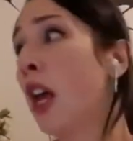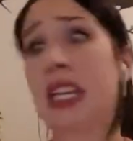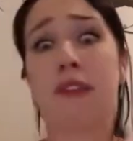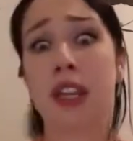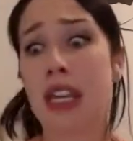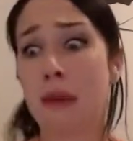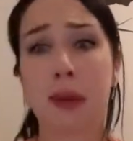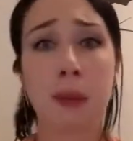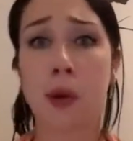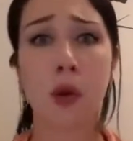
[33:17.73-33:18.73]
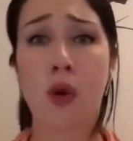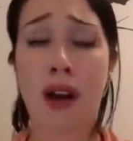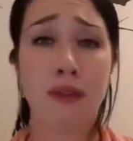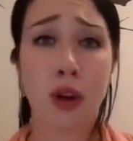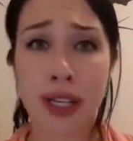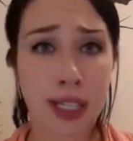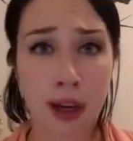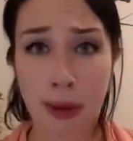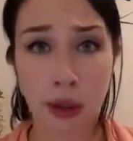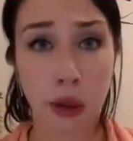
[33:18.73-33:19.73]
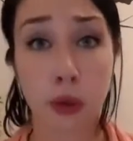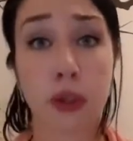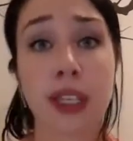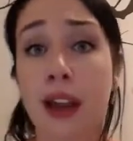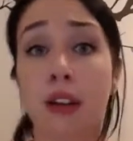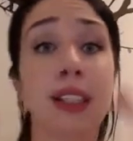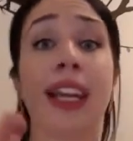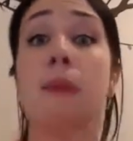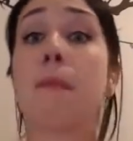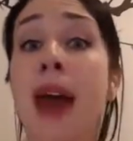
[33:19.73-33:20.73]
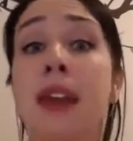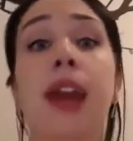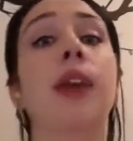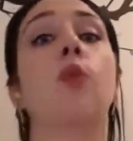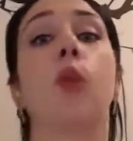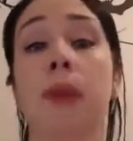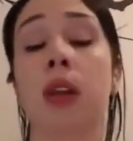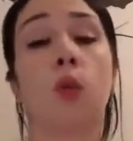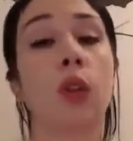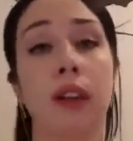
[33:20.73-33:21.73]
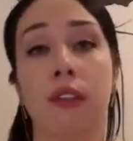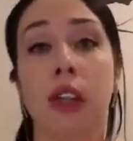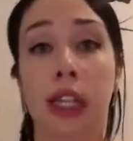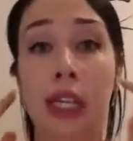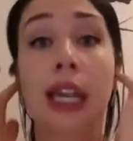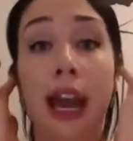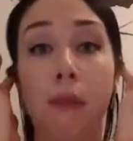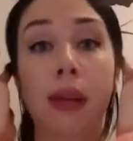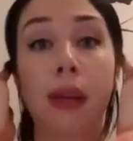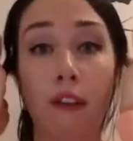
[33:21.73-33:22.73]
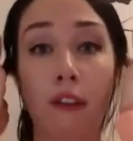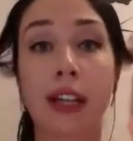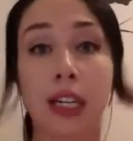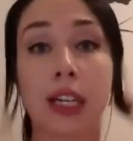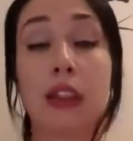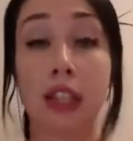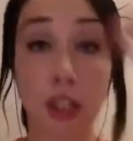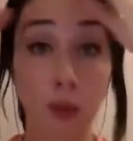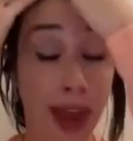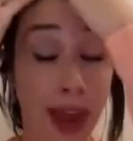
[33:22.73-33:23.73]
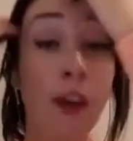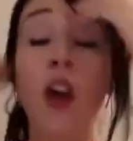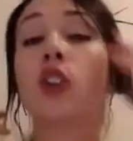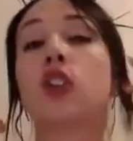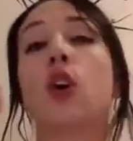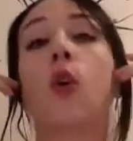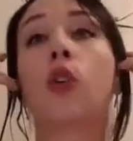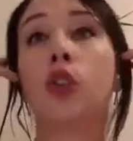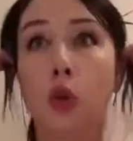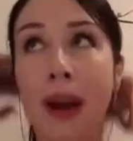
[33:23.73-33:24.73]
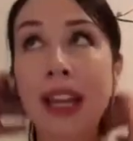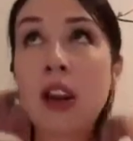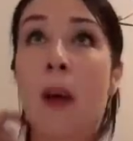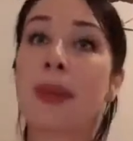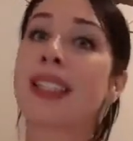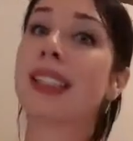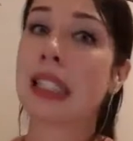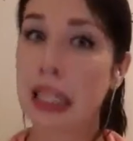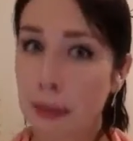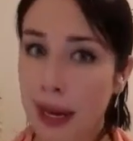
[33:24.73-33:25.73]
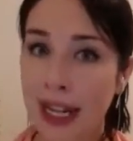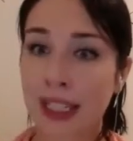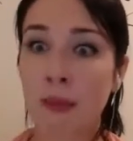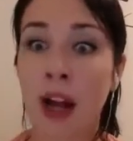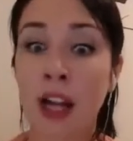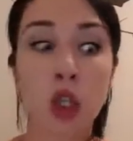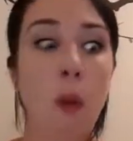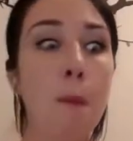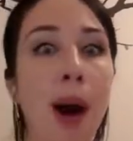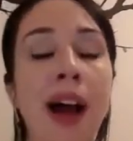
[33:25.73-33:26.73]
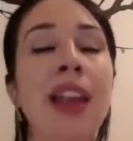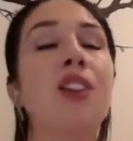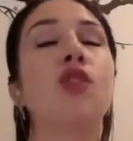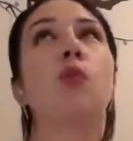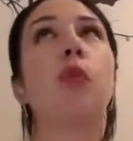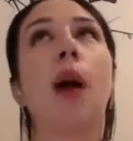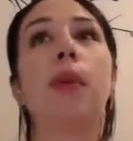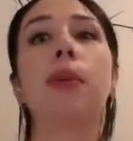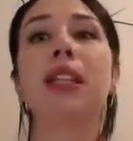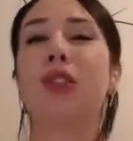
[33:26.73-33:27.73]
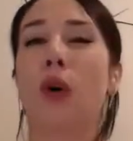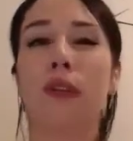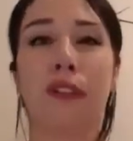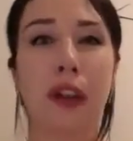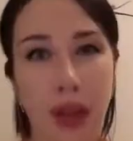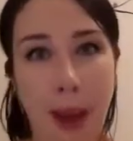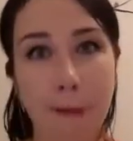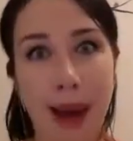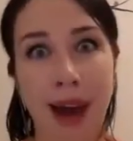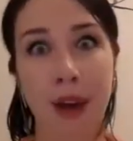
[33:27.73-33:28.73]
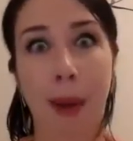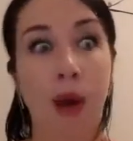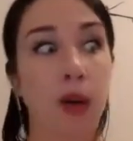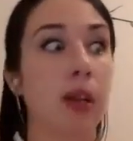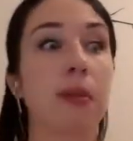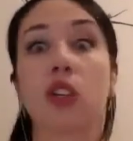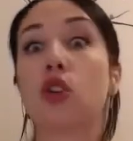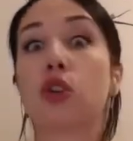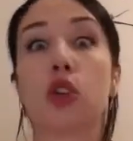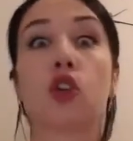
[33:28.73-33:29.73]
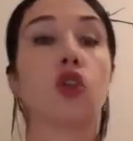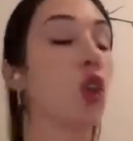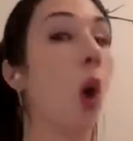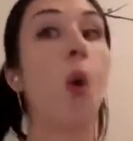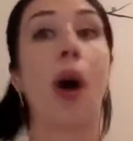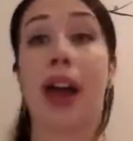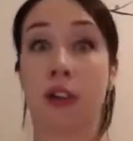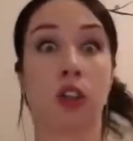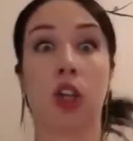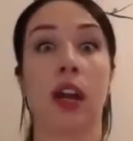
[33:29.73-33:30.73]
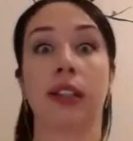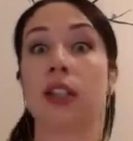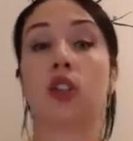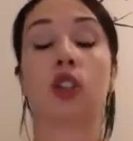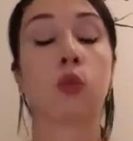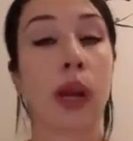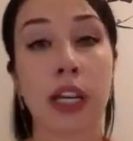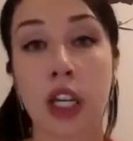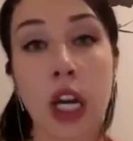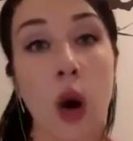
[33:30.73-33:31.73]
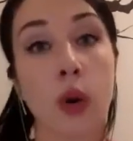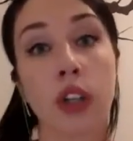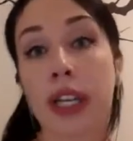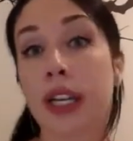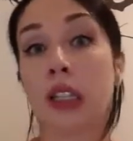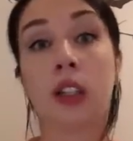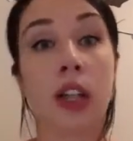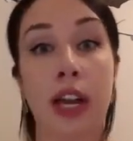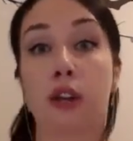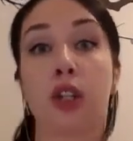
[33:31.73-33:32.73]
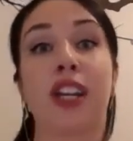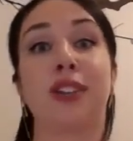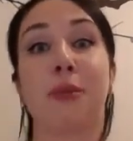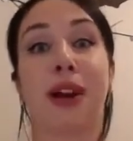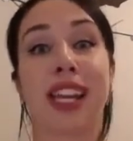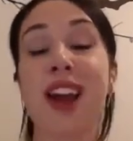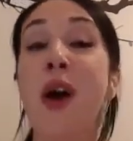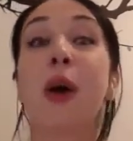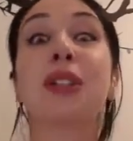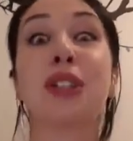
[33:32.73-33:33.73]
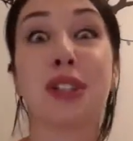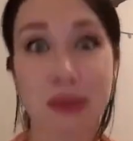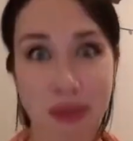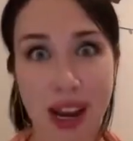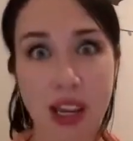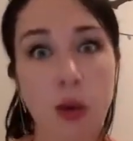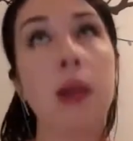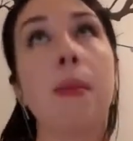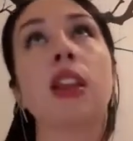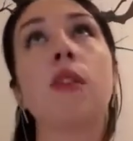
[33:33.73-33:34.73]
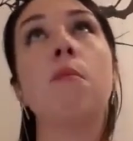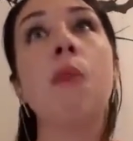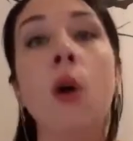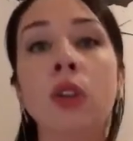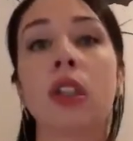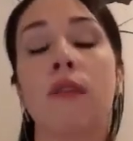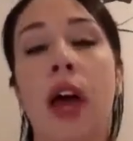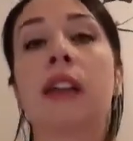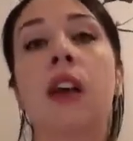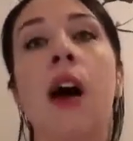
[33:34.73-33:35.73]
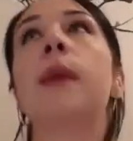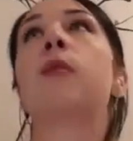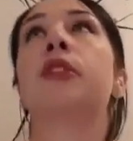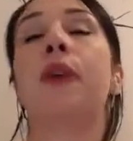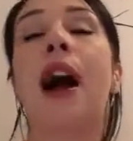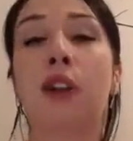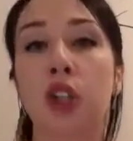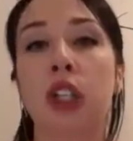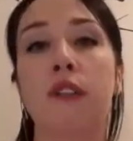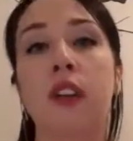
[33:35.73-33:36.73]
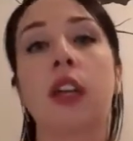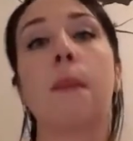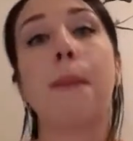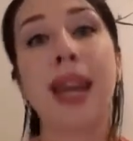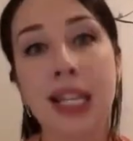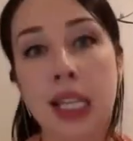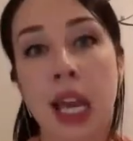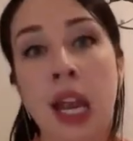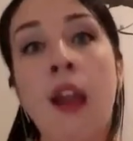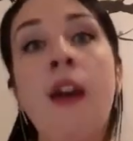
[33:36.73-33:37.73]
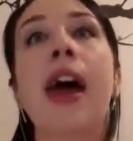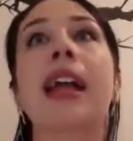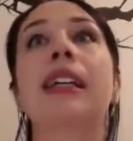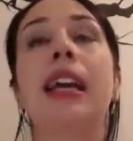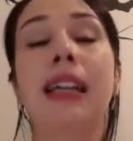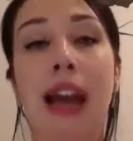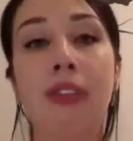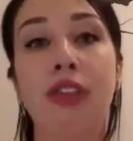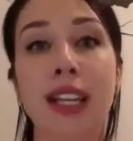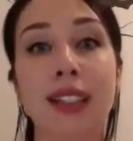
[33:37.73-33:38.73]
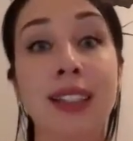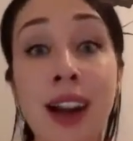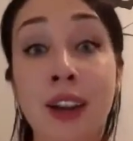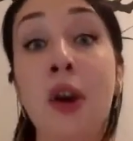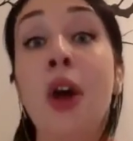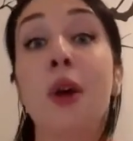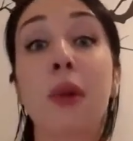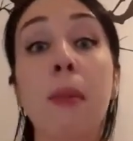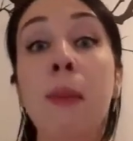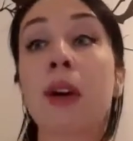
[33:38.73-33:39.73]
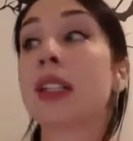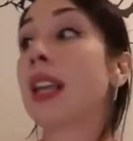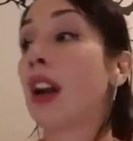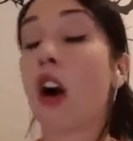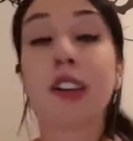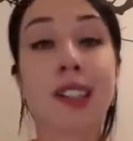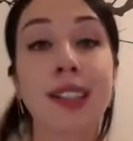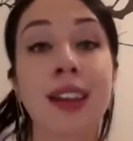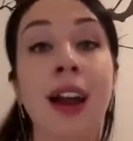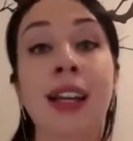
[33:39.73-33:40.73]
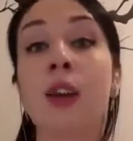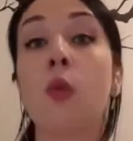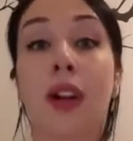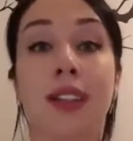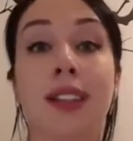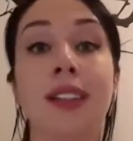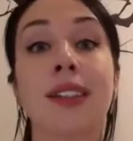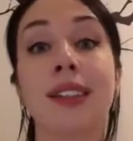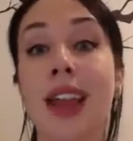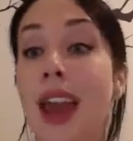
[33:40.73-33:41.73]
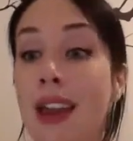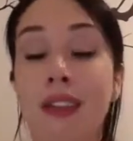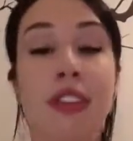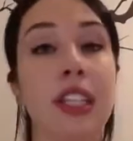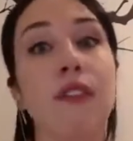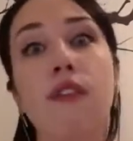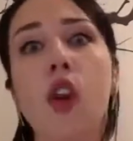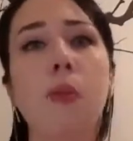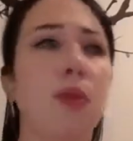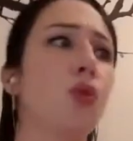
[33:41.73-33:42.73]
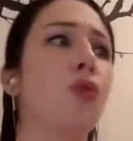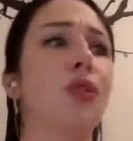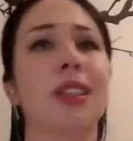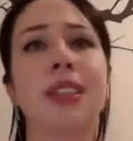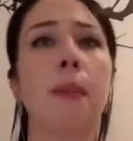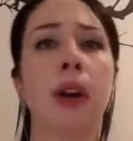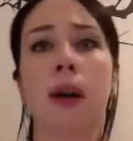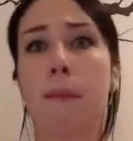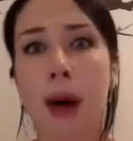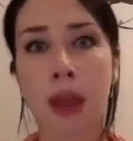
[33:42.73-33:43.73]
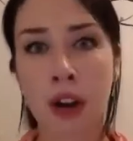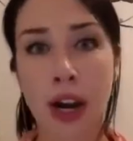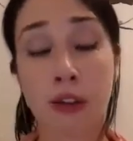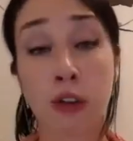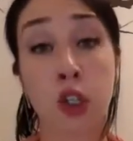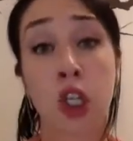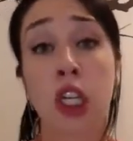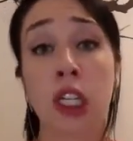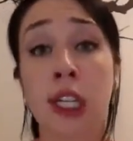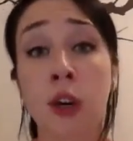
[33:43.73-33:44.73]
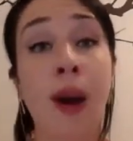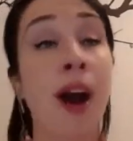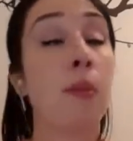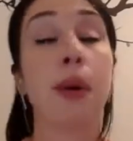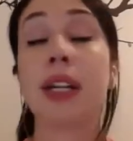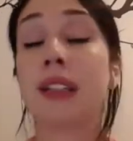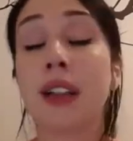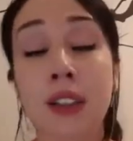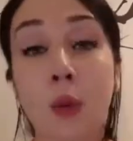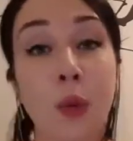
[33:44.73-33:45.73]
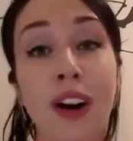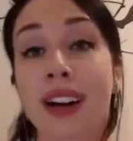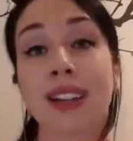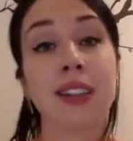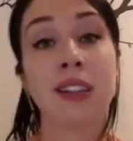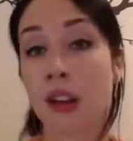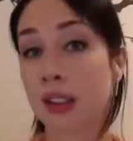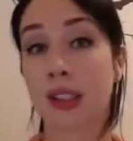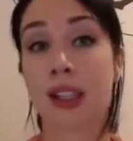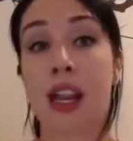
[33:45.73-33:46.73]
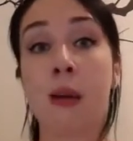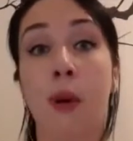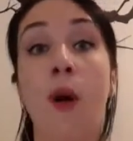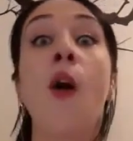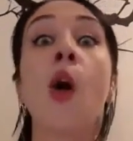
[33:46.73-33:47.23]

Even in people who have no idea about the lunar cycles, like men and women can be affected in this way. So you might not be sleeping as much, but you probably don't feel that bad about it because you're just so energized and just ready to go. You're like a little energizer bunny, which is great. You want to make the most of that time where you actually feel amazing and can get things done. Remember, it's like our society wants us to stay in this full moon, summer, mother energy year round, but it doesn't work. It's not sustainable.